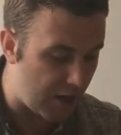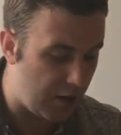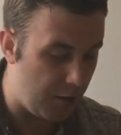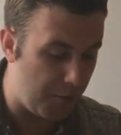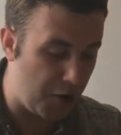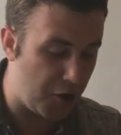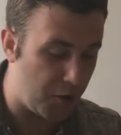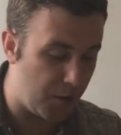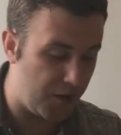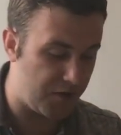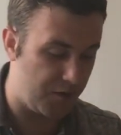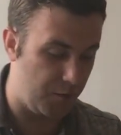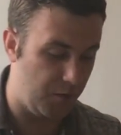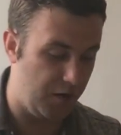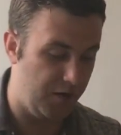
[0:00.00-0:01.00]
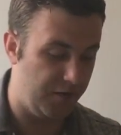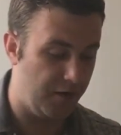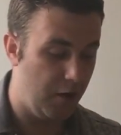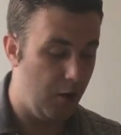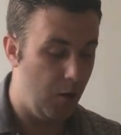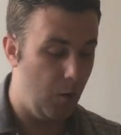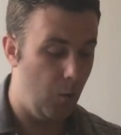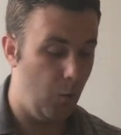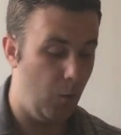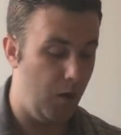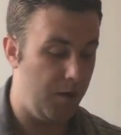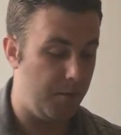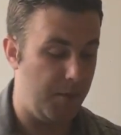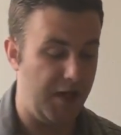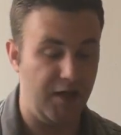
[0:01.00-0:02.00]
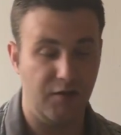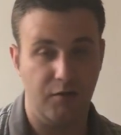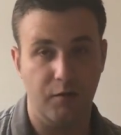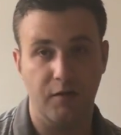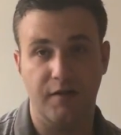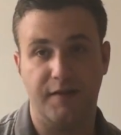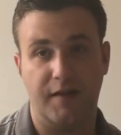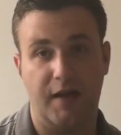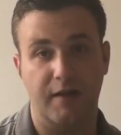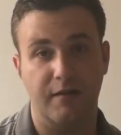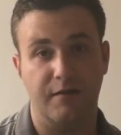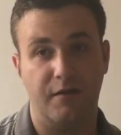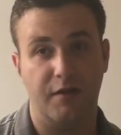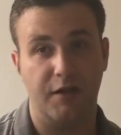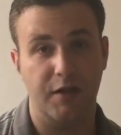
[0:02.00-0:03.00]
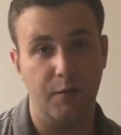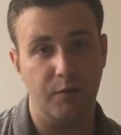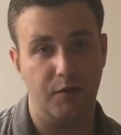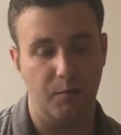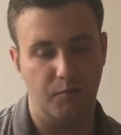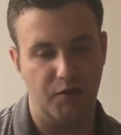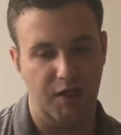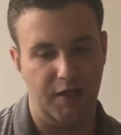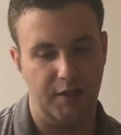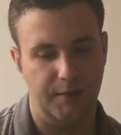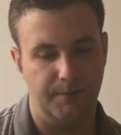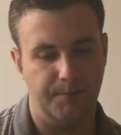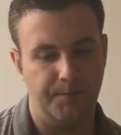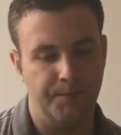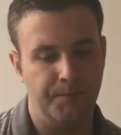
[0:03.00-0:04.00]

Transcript: And her question was, what made you decide to start a YouTube channel?